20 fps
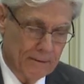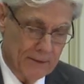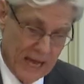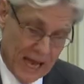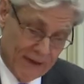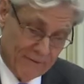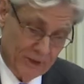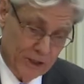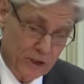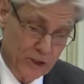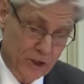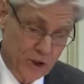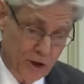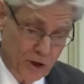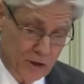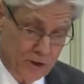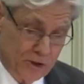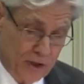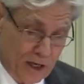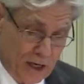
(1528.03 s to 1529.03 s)
David
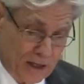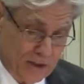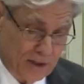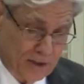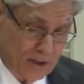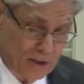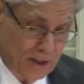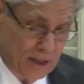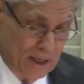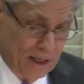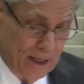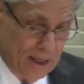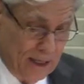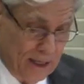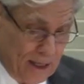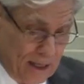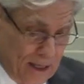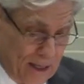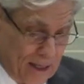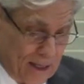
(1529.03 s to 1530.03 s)
assures us
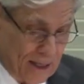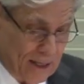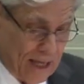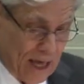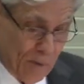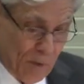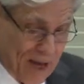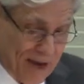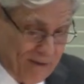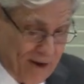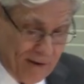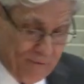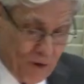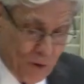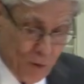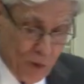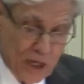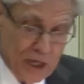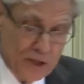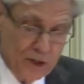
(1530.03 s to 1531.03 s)
that we have
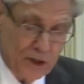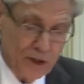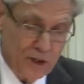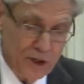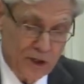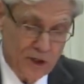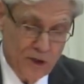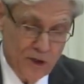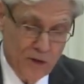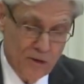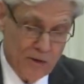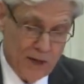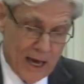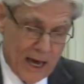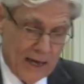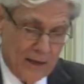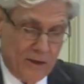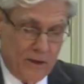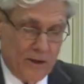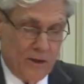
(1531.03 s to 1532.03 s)
every reason to do
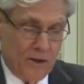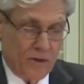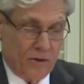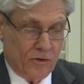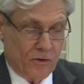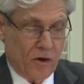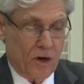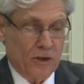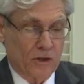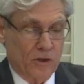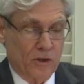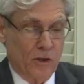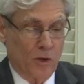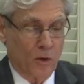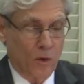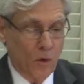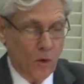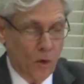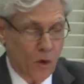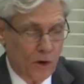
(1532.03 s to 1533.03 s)
that, to trust the
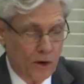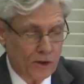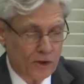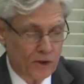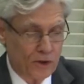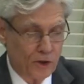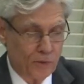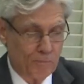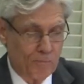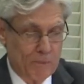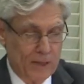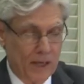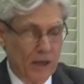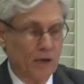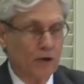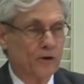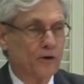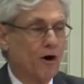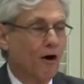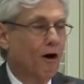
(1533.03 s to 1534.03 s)
Lord, to
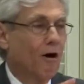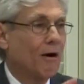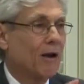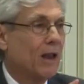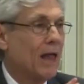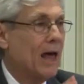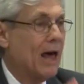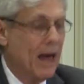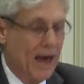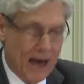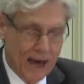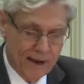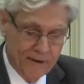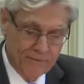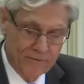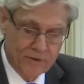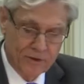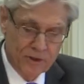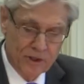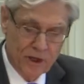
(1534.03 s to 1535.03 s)
build our
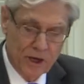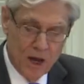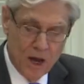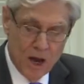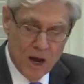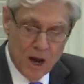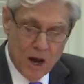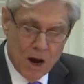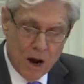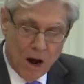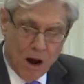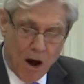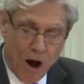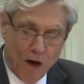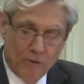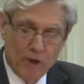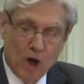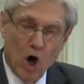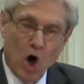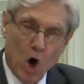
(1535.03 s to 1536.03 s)
lives
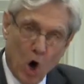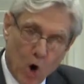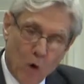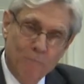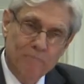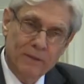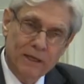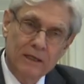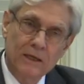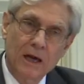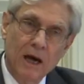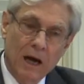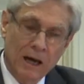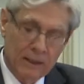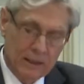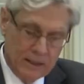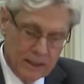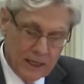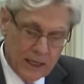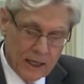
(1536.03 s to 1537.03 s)
on the hope that
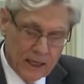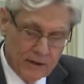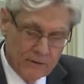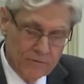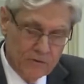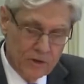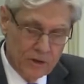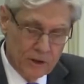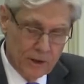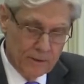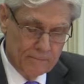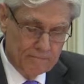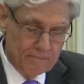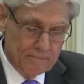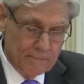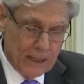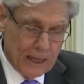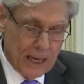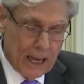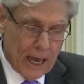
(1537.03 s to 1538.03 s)
God gives.
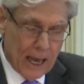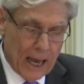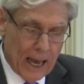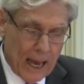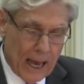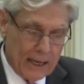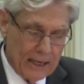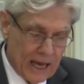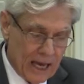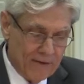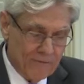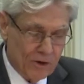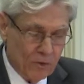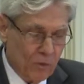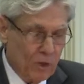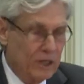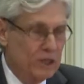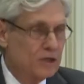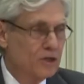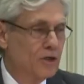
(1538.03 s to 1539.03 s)
And
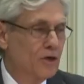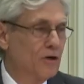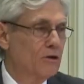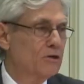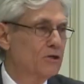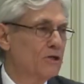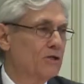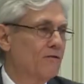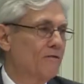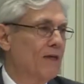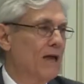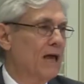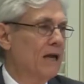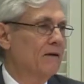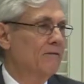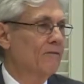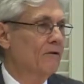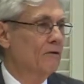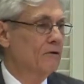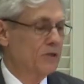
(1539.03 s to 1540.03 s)
David reassures us of
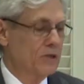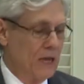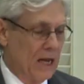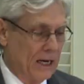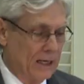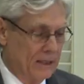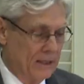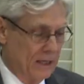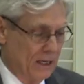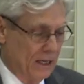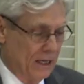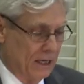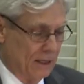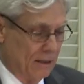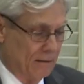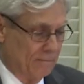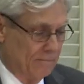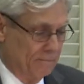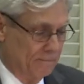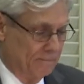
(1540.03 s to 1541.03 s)
that in verse
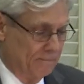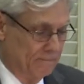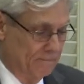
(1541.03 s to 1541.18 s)
19.